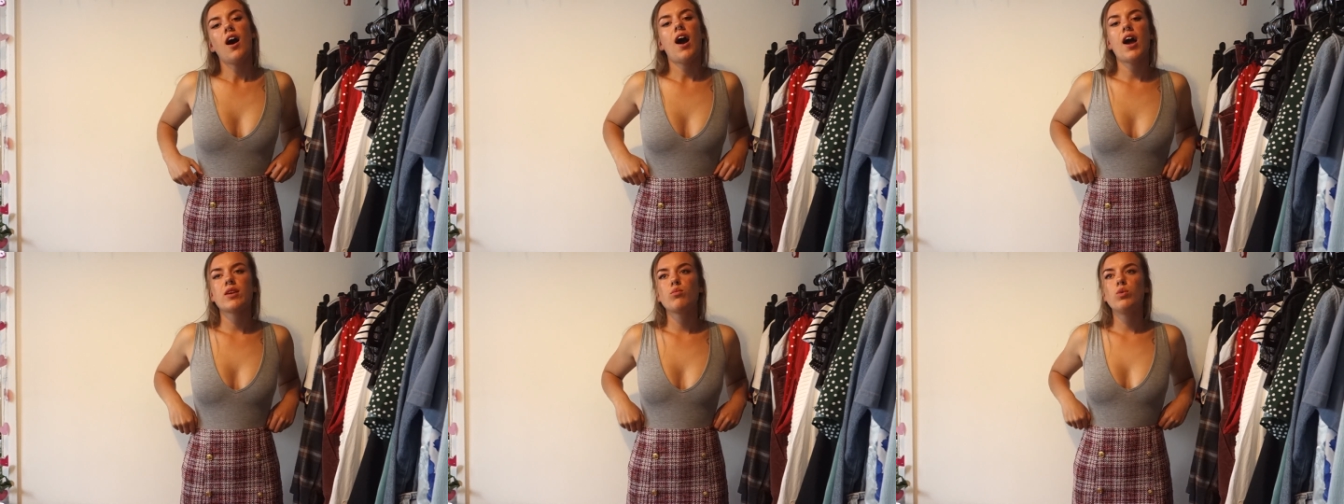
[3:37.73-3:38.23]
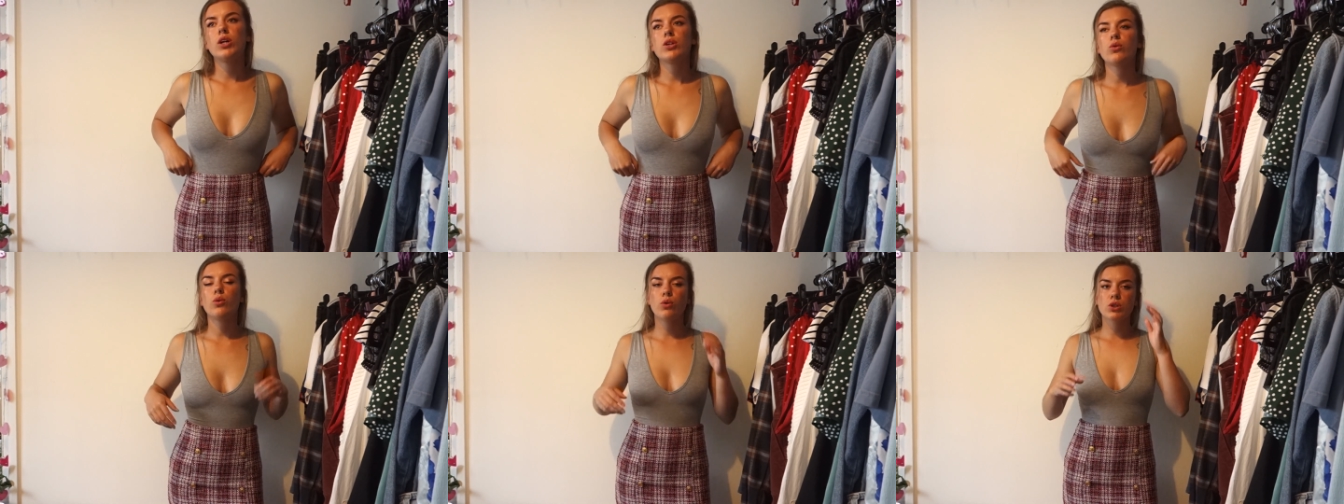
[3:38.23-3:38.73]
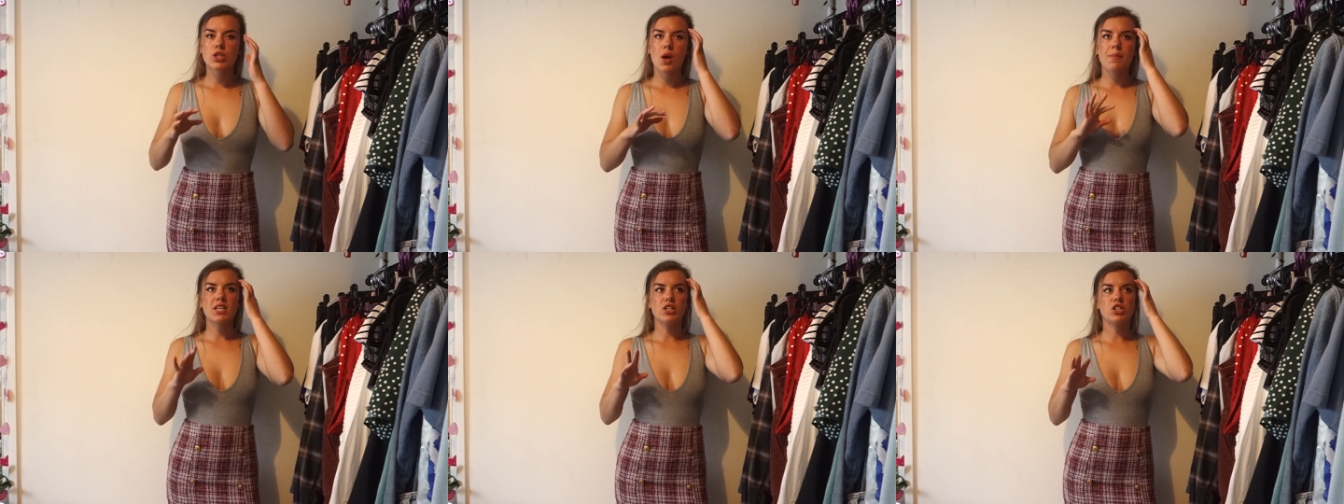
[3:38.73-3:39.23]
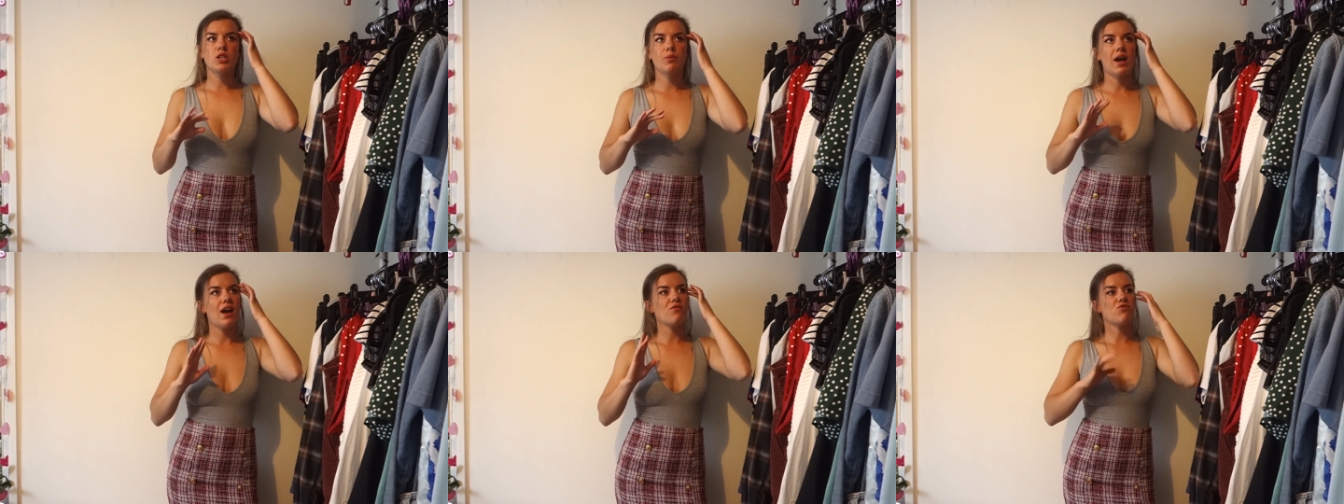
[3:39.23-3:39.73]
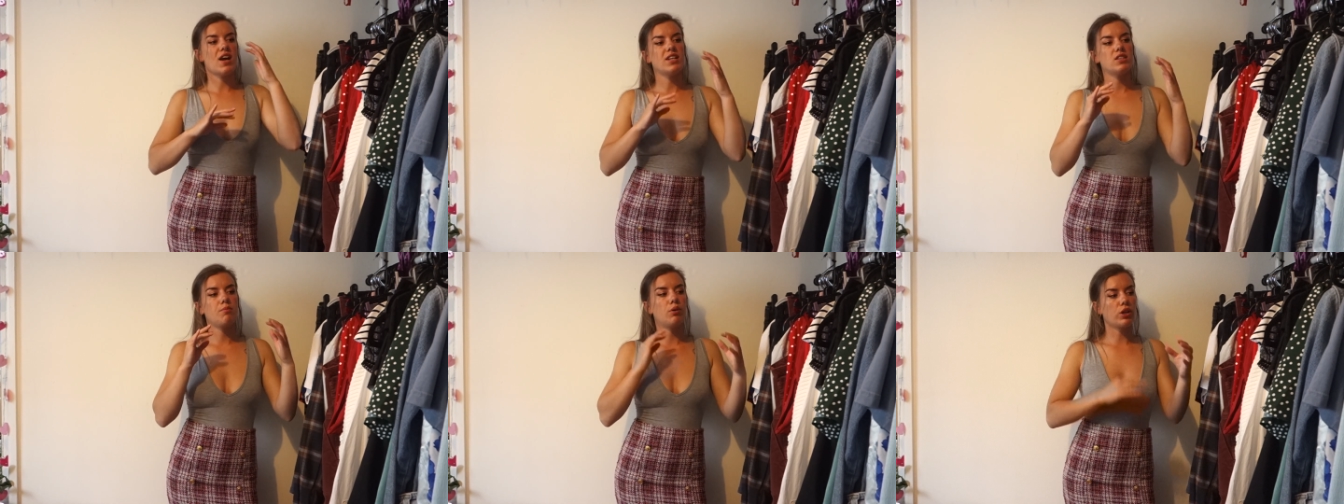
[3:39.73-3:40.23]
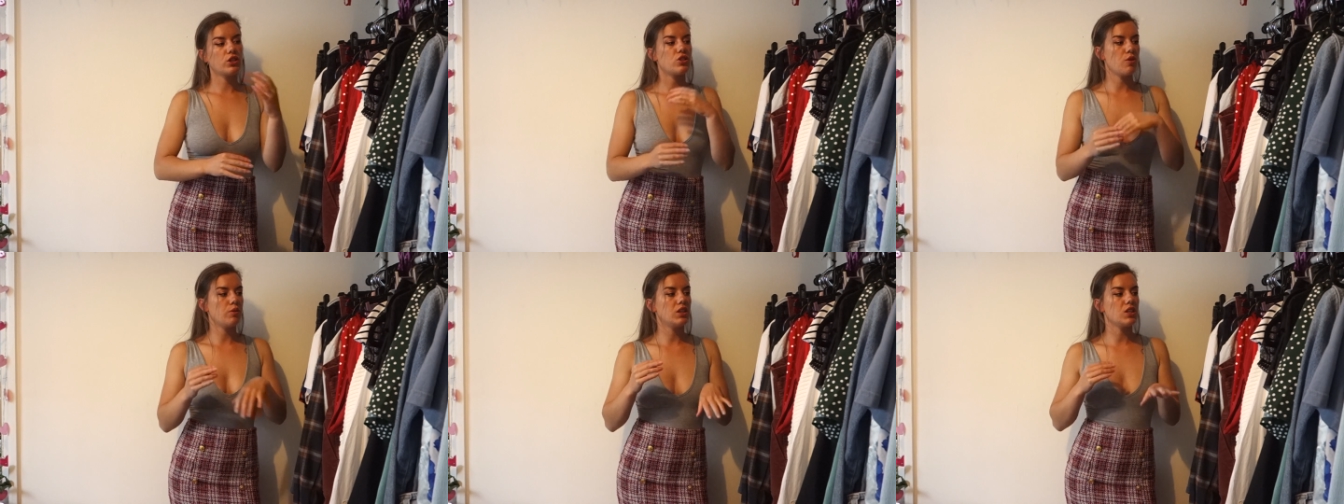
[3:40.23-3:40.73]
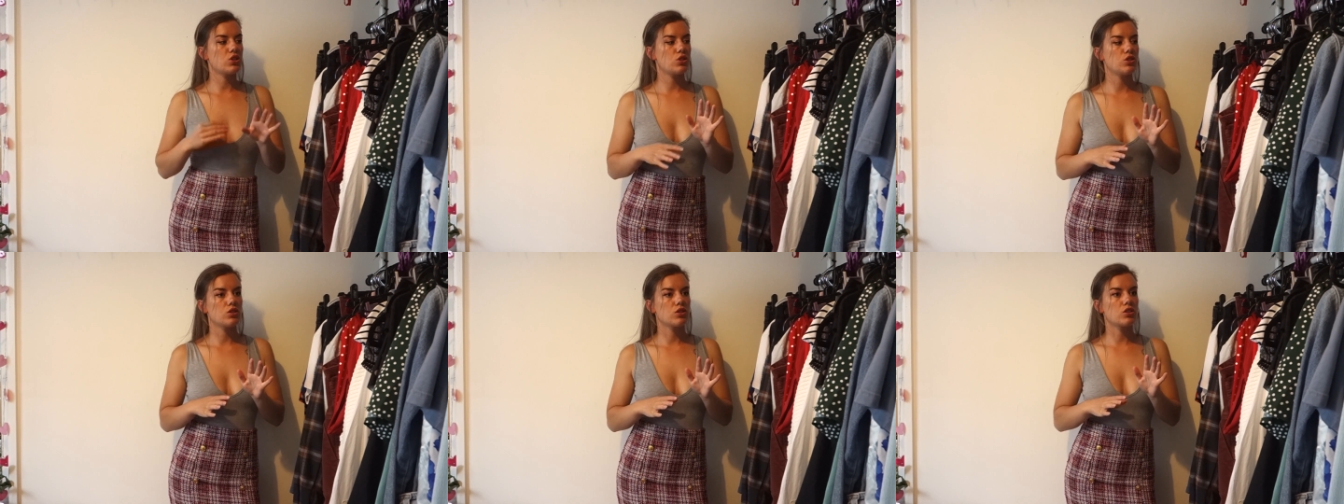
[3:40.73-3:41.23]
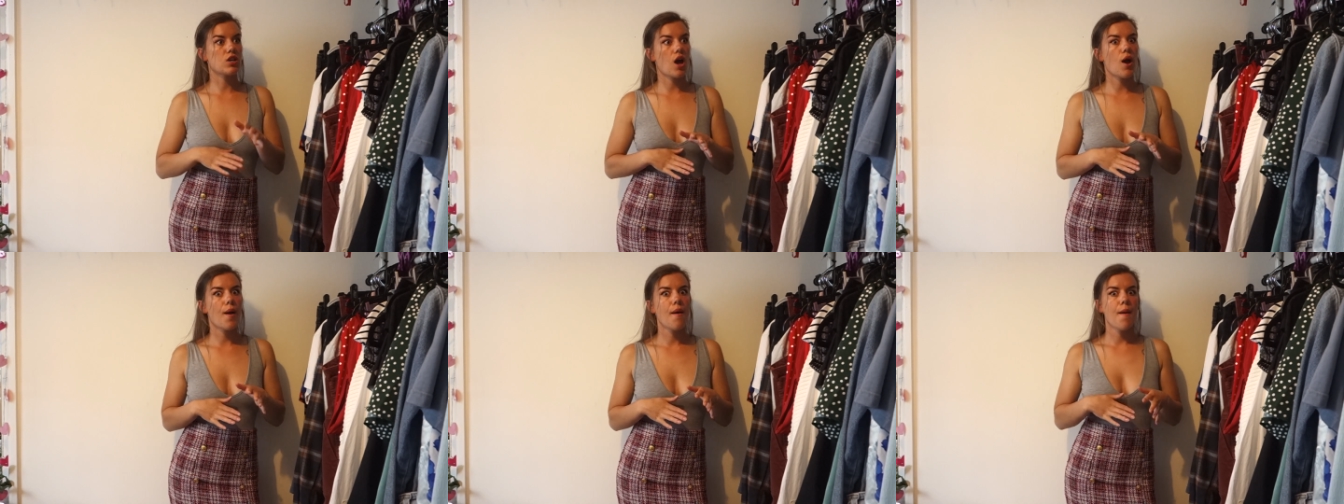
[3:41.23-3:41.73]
I would also potentially wear a red bodysuit with this skirt,